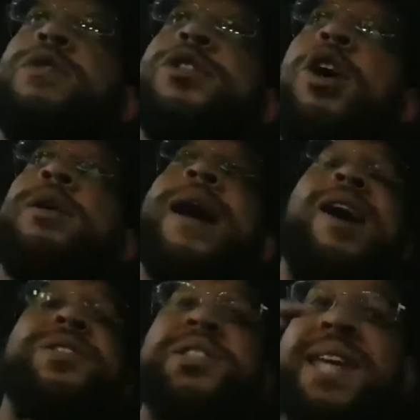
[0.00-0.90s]
it turned
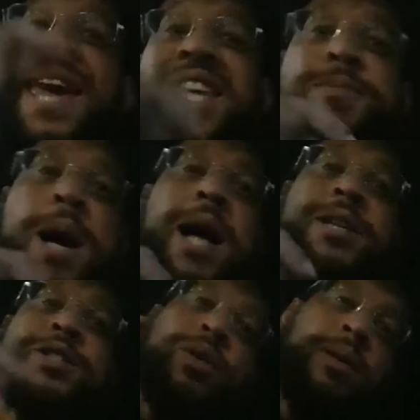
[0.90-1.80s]
out she
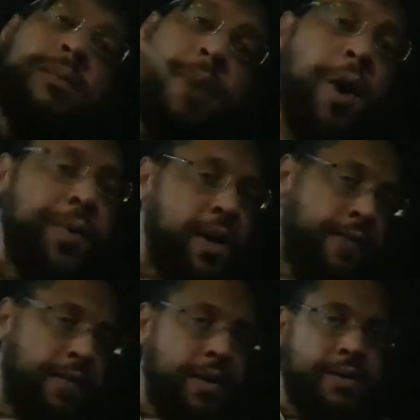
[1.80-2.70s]
sponsored both of
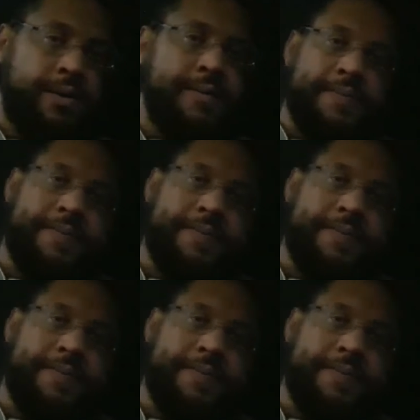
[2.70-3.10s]
us.